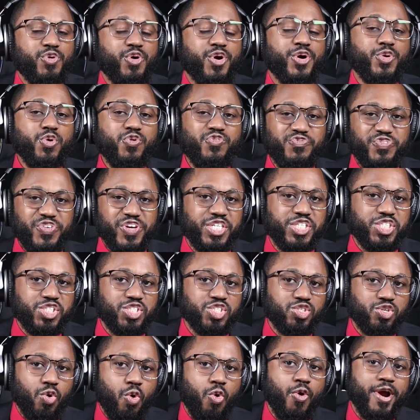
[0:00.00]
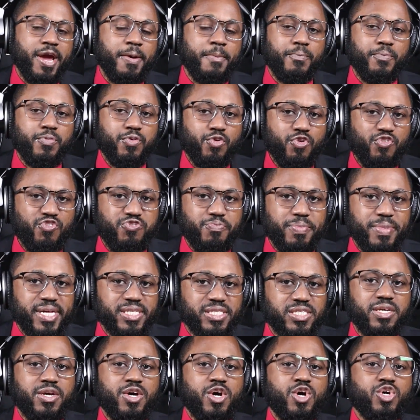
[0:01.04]
new features or improvements
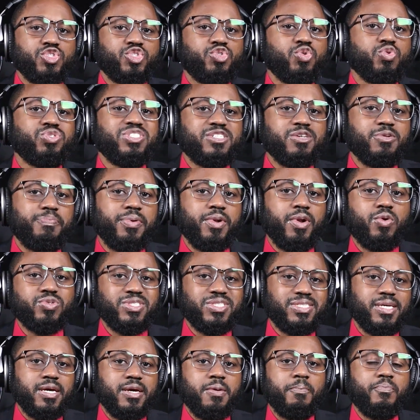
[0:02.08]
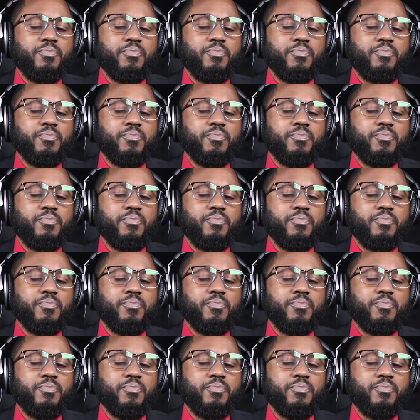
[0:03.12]
to debloating